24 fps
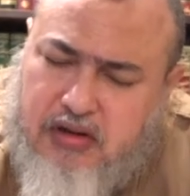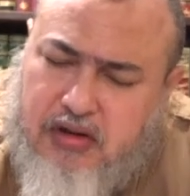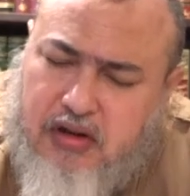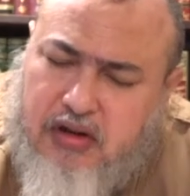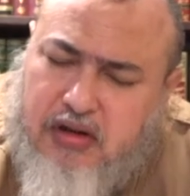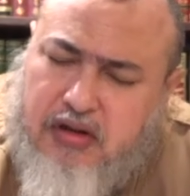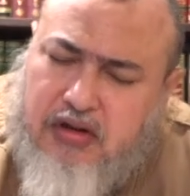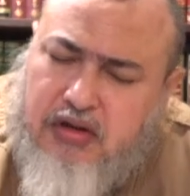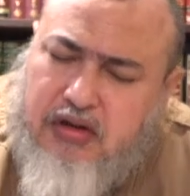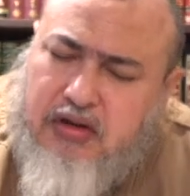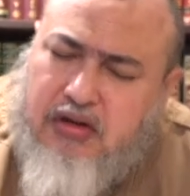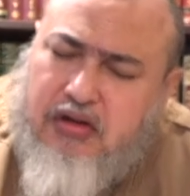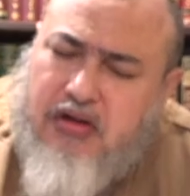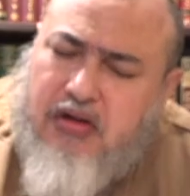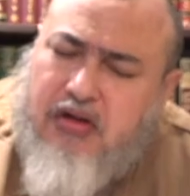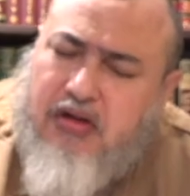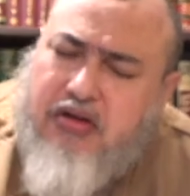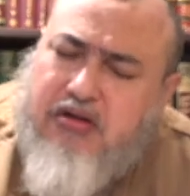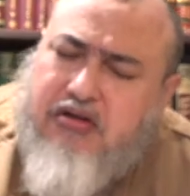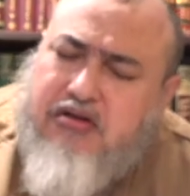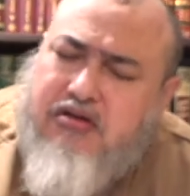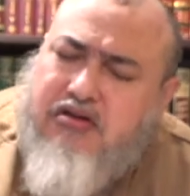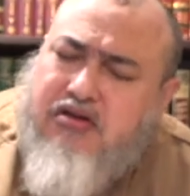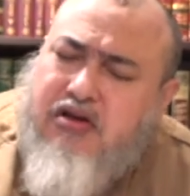
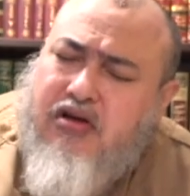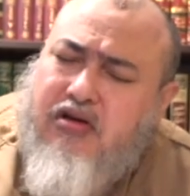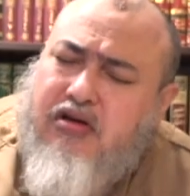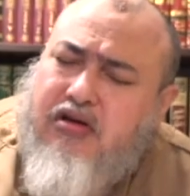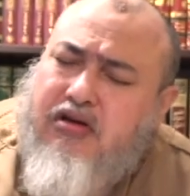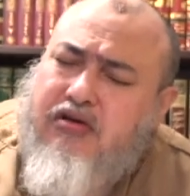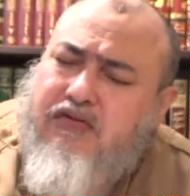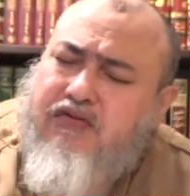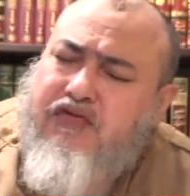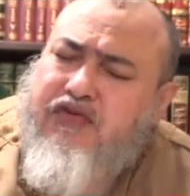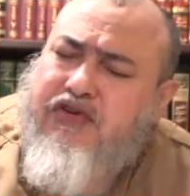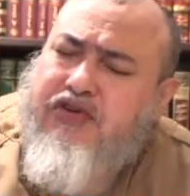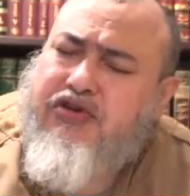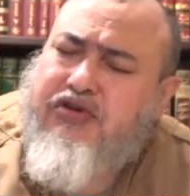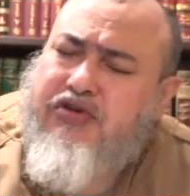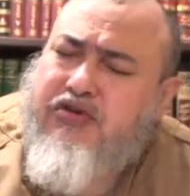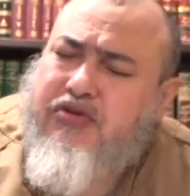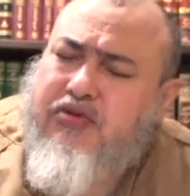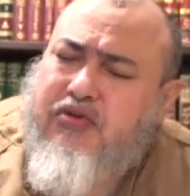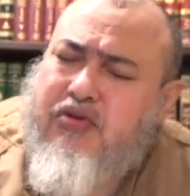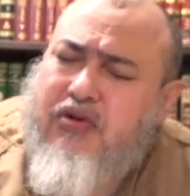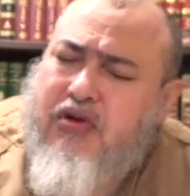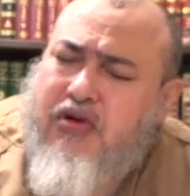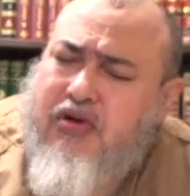I saw a
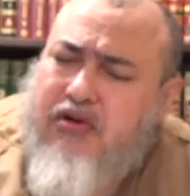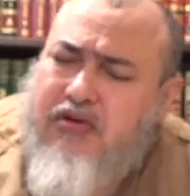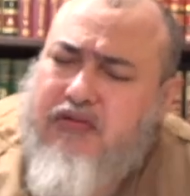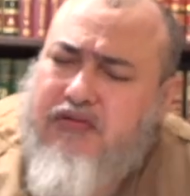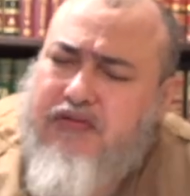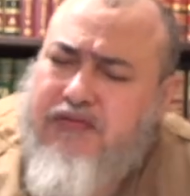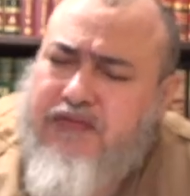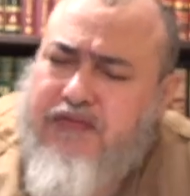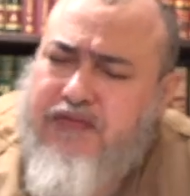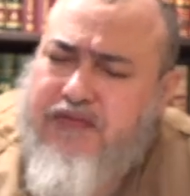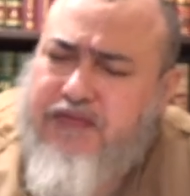video of